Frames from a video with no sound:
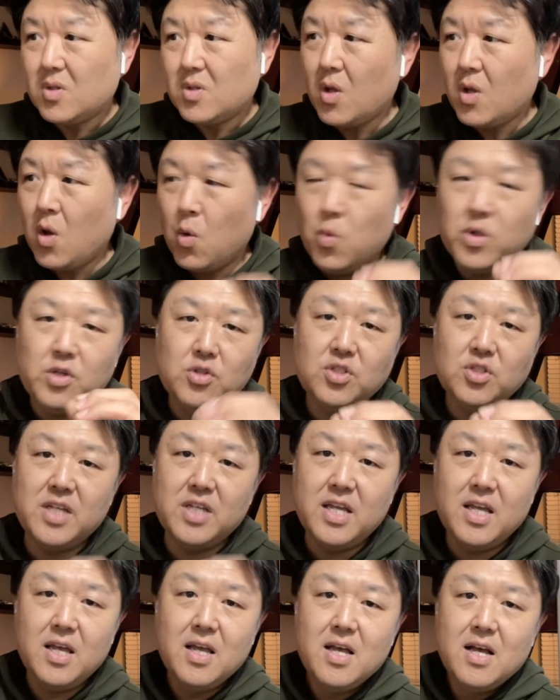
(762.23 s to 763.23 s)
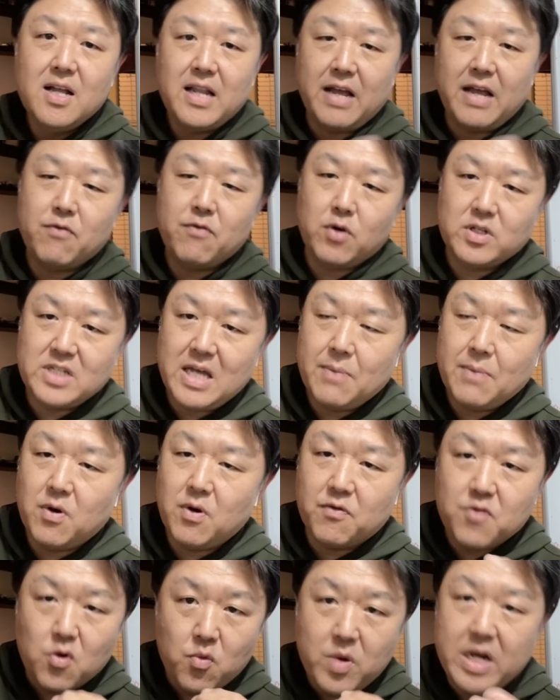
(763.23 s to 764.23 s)
when you see, like for example, if
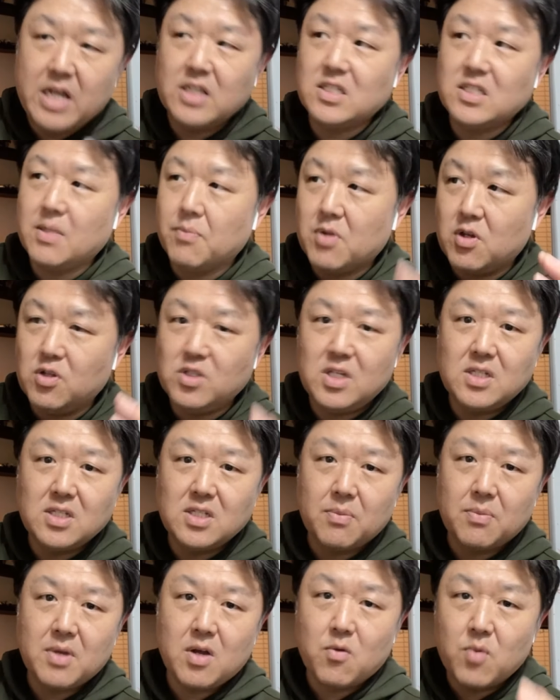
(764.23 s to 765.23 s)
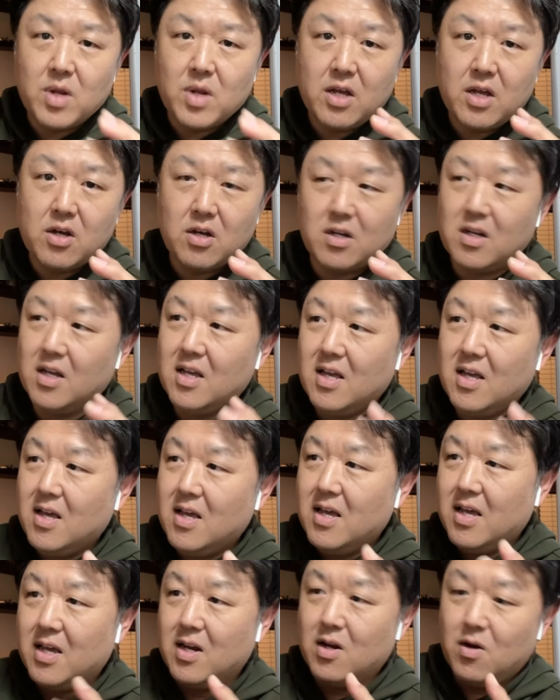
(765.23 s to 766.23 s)
you're reading something, you see something, a really good
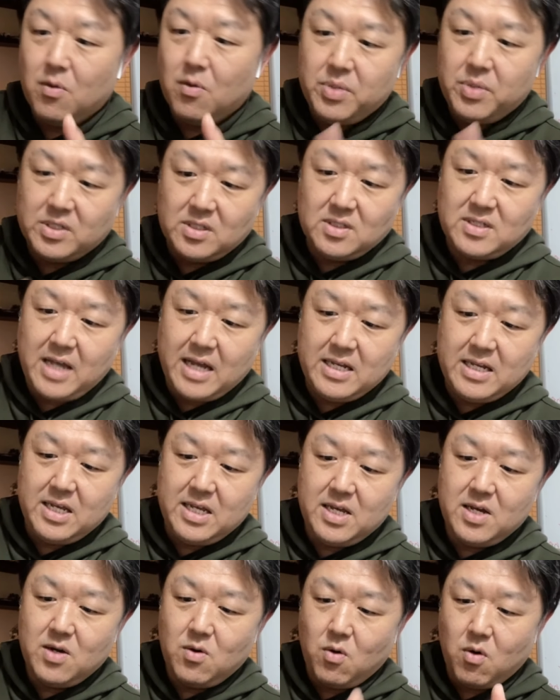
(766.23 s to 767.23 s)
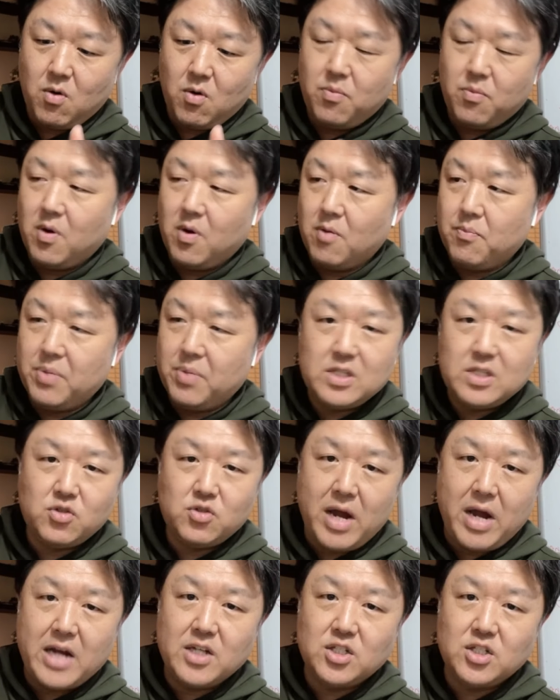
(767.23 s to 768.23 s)
business idea or a big
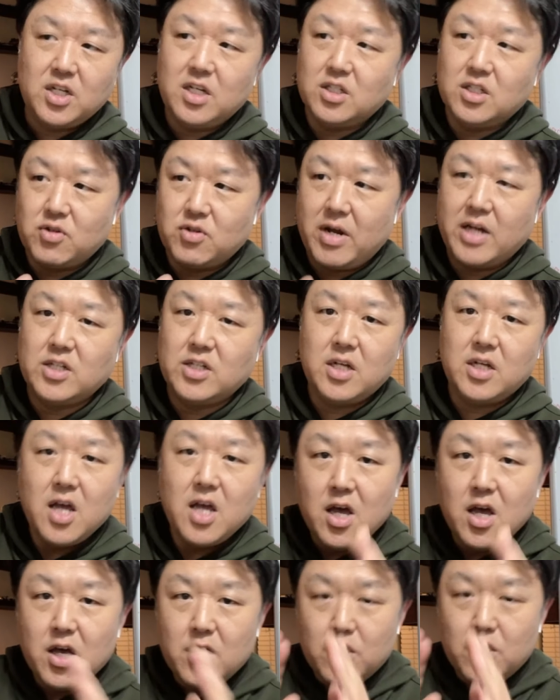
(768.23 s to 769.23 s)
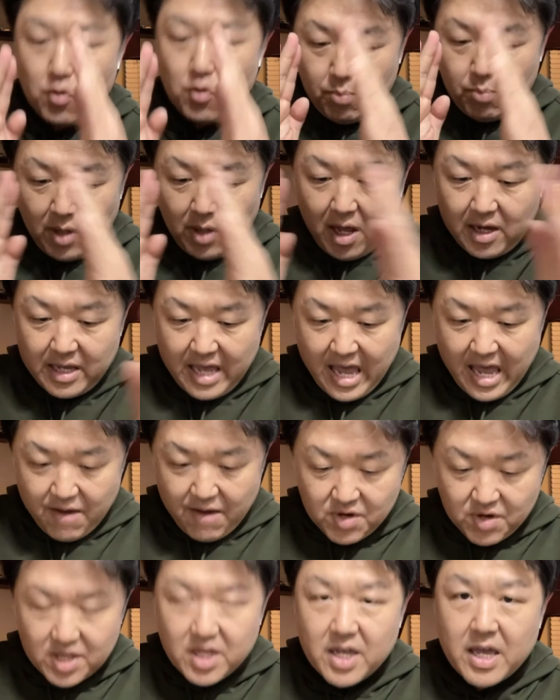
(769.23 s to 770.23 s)
strategy, you block
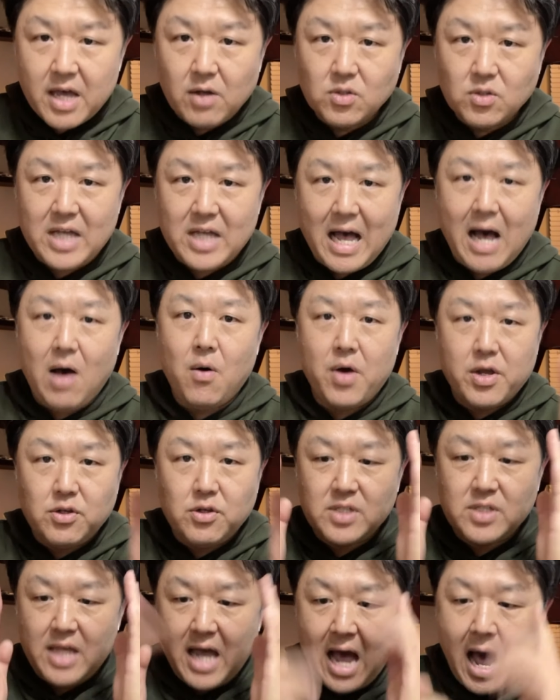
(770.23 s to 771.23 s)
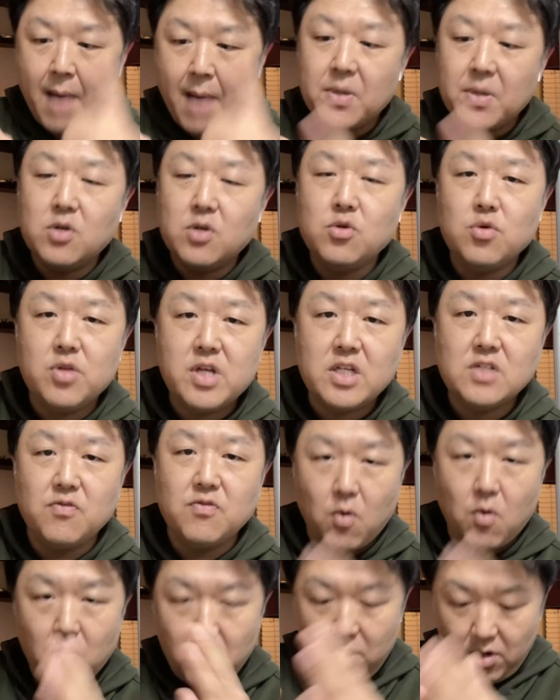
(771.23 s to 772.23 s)
everything else out and you say, I'm going to do this
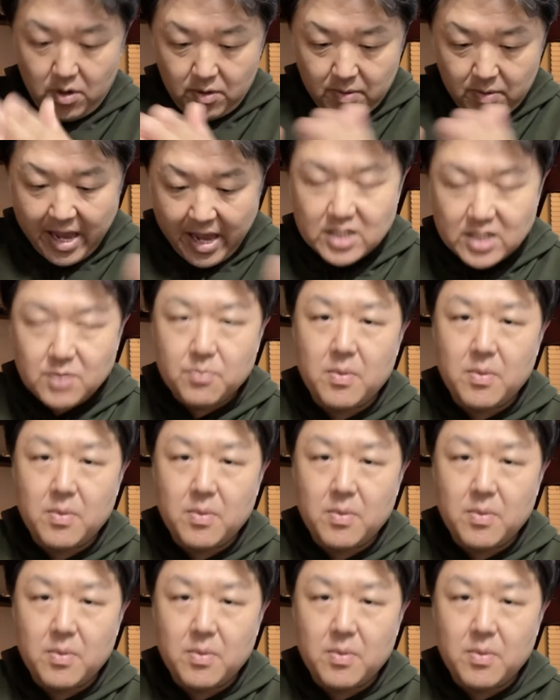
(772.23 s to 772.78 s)
for x